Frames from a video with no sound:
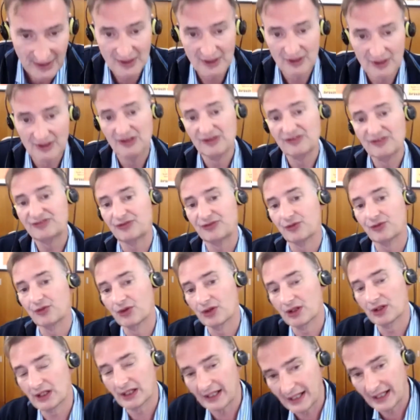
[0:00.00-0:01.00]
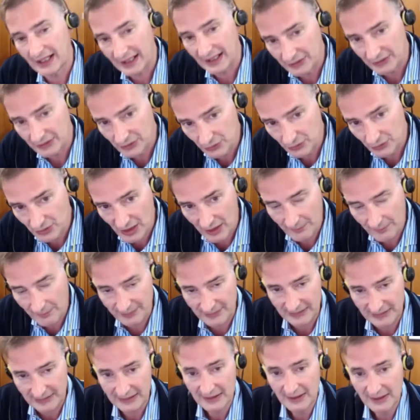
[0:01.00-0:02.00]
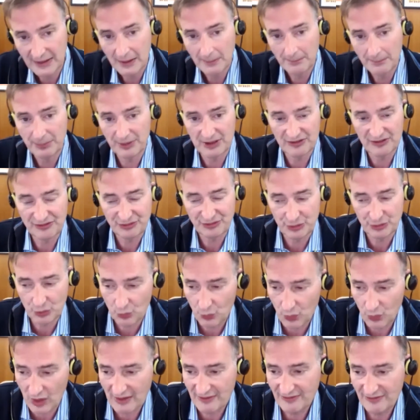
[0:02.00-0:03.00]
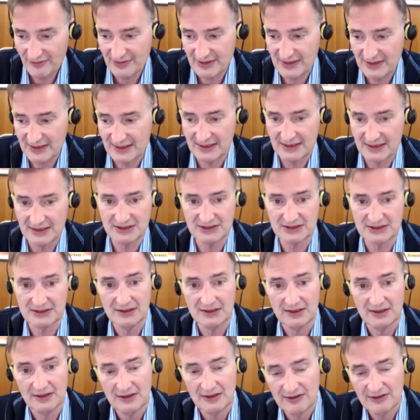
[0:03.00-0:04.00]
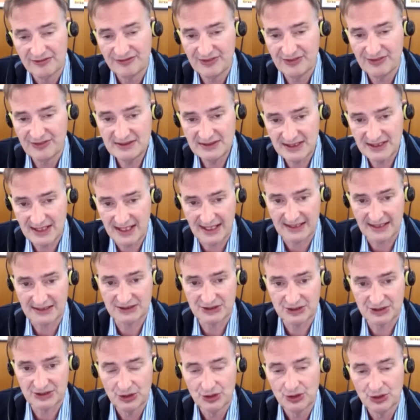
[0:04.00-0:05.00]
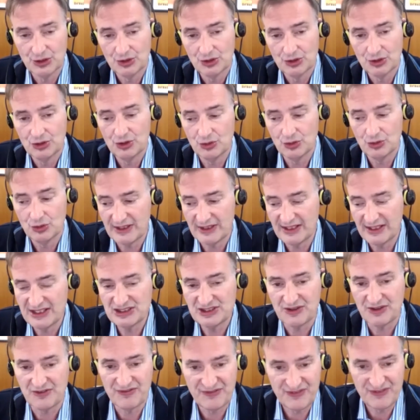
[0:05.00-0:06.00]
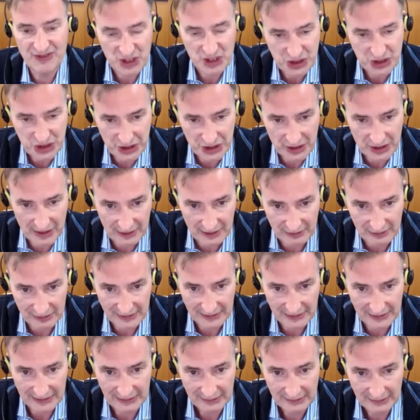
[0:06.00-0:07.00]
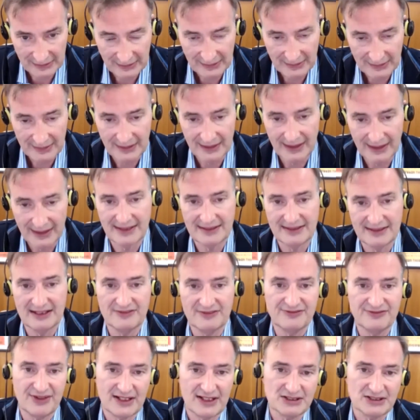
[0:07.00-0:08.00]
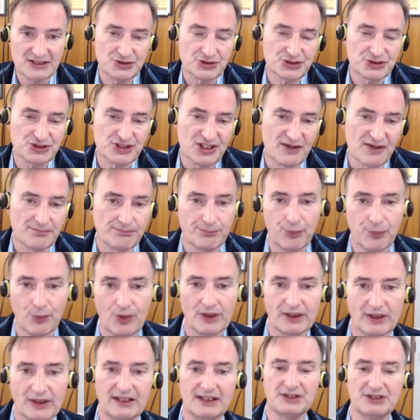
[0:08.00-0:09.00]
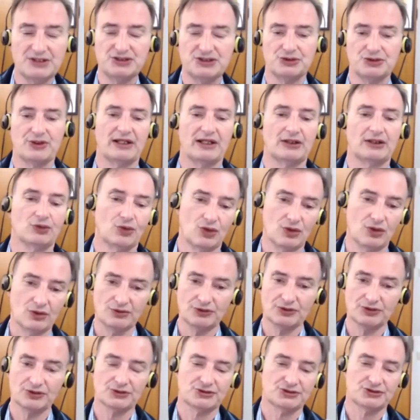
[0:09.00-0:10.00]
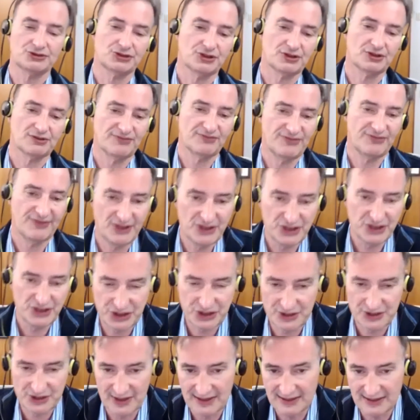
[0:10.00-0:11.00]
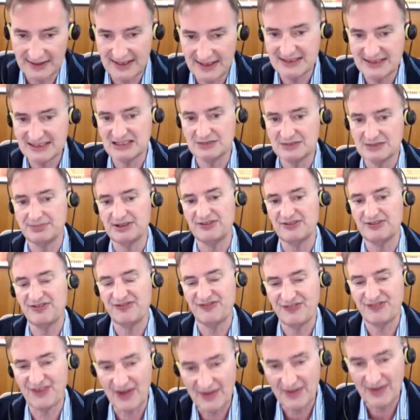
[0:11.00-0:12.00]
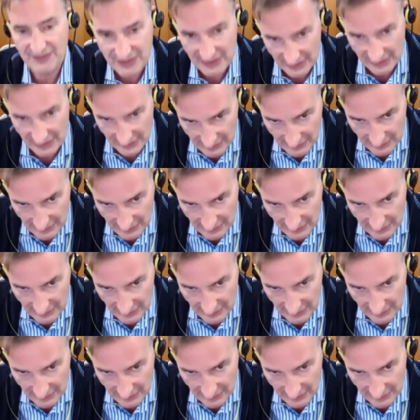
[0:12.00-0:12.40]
for a new company. But if you're one of these fintechs who is visionary and the investors have bought into a longer term vision that needs to be funded,